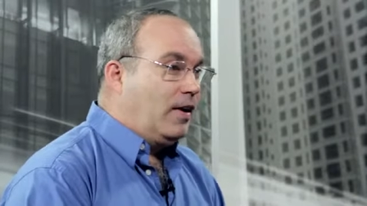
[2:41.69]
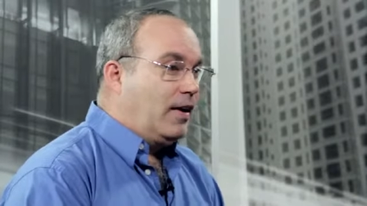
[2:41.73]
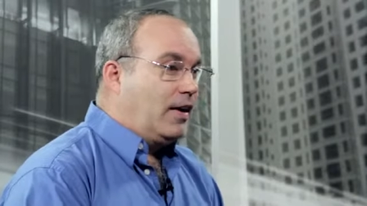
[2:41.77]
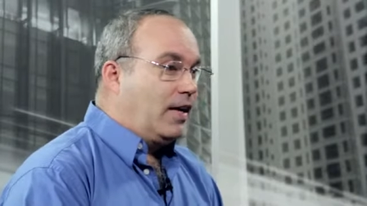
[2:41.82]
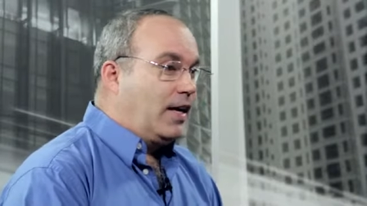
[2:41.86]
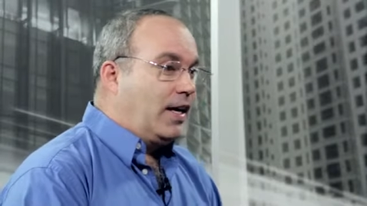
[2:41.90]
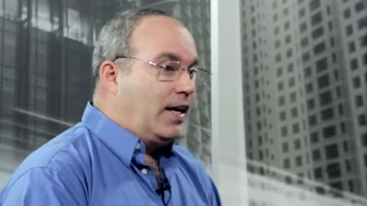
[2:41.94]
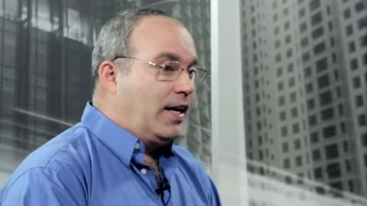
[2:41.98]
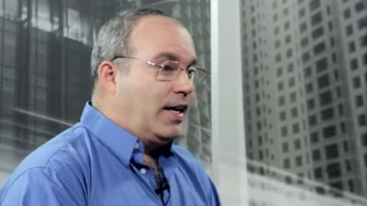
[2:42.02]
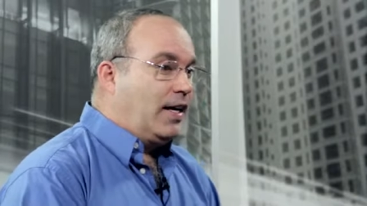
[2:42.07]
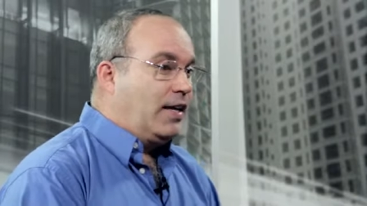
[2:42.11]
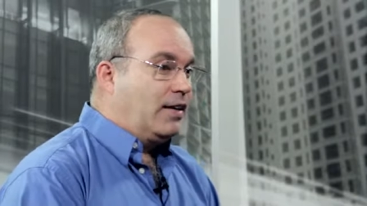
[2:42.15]

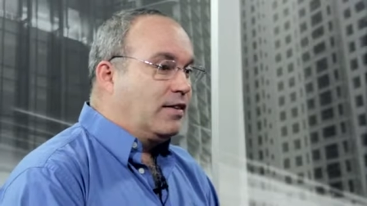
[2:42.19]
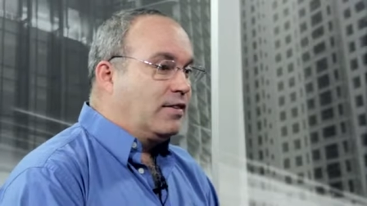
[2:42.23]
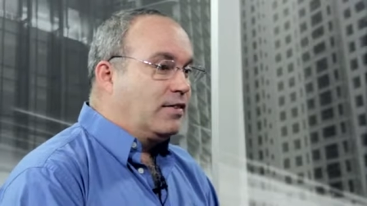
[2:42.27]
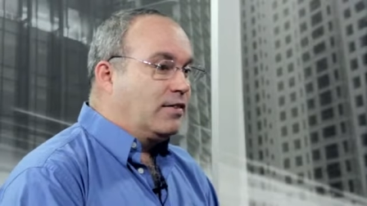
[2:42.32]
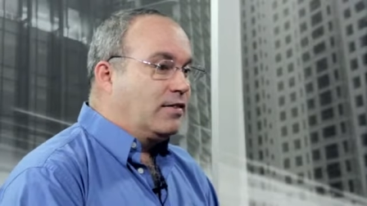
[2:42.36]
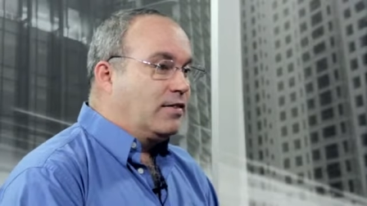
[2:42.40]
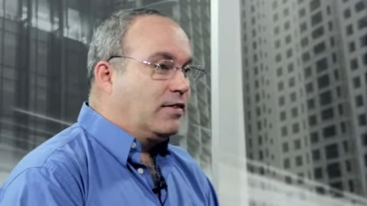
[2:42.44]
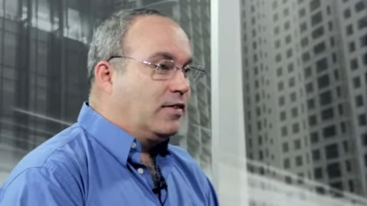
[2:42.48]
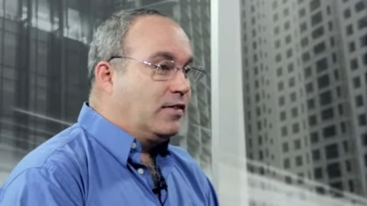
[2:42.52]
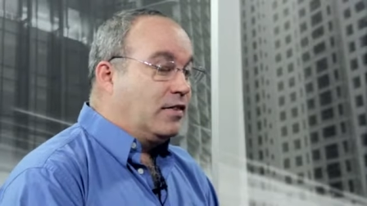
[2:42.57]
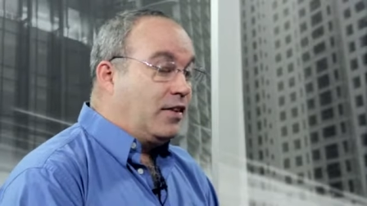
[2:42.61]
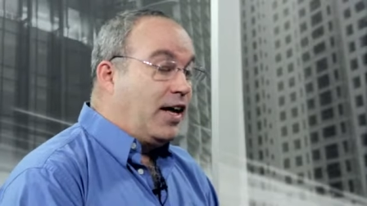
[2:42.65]
And
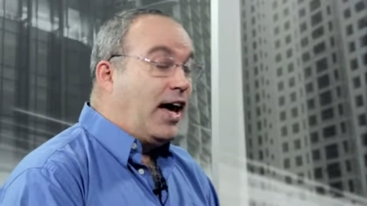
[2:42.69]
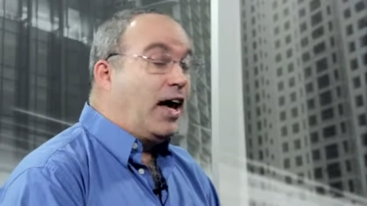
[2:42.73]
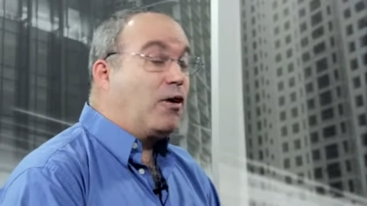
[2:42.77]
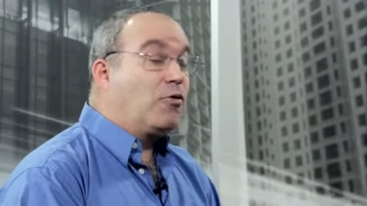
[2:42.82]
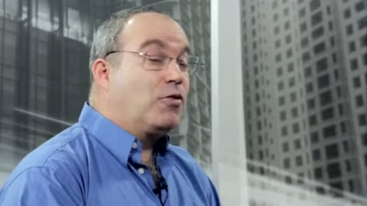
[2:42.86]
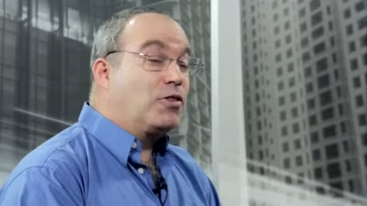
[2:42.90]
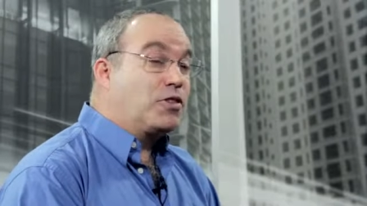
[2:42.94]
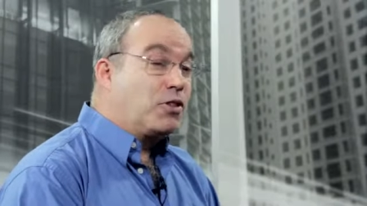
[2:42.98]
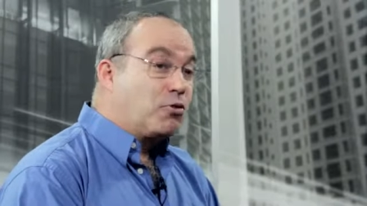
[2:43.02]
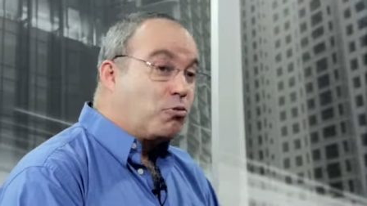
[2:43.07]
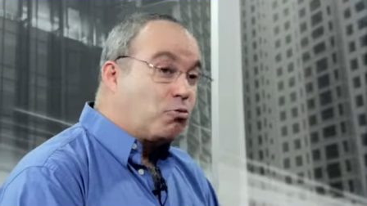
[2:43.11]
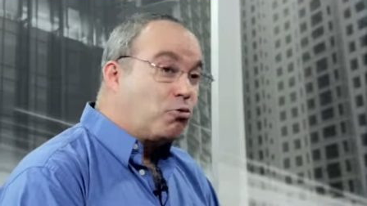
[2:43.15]
that
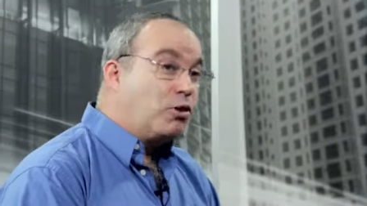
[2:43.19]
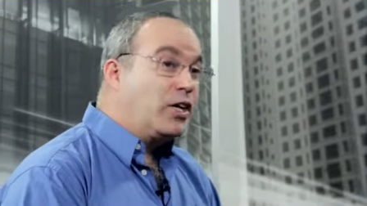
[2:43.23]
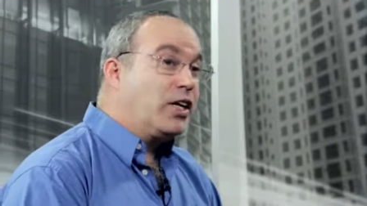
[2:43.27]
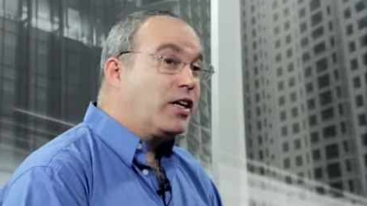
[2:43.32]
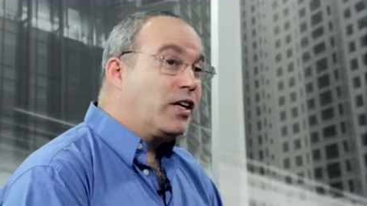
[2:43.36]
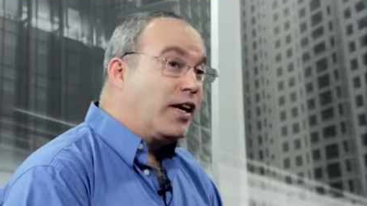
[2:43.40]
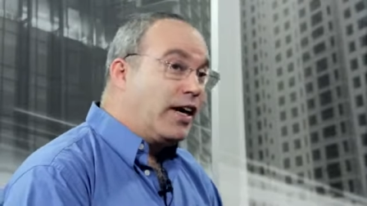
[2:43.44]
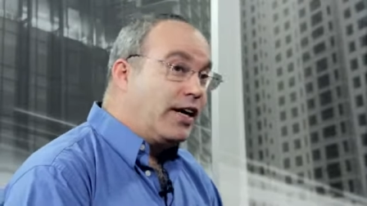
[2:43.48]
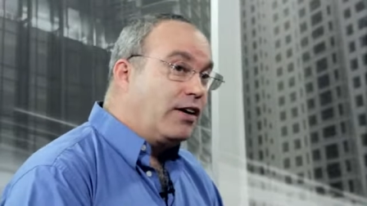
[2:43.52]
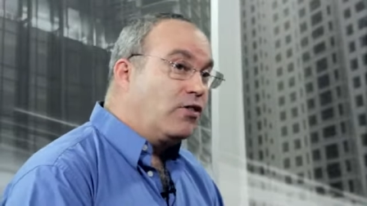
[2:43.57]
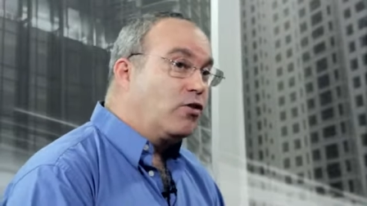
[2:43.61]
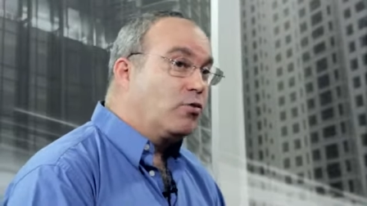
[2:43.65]
was a real
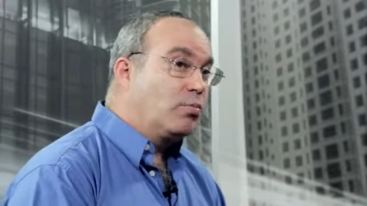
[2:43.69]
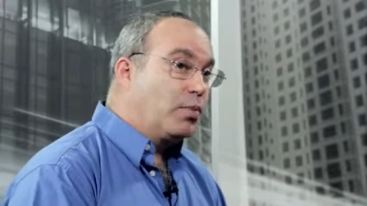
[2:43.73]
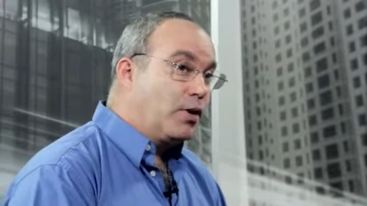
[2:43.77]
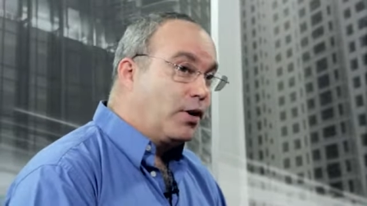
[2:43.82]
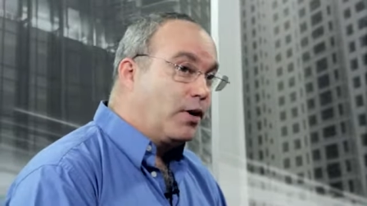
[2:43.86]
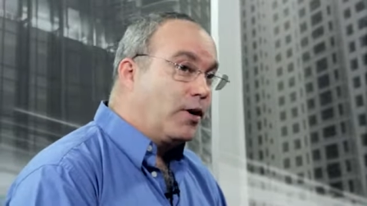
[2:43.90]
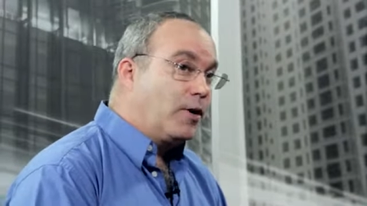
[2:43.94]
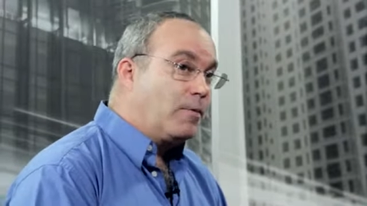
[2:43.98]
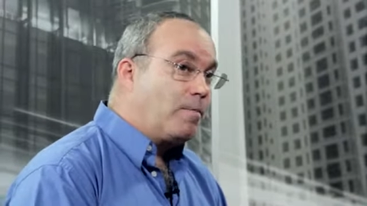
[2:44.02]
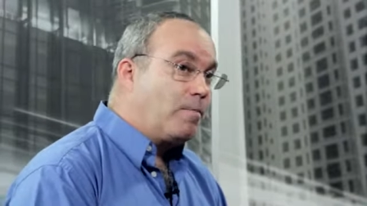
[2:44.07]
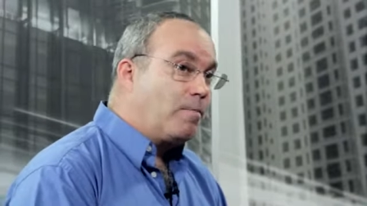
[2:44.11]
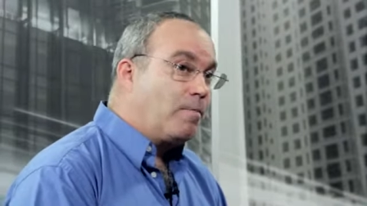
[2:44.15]
eye-opener.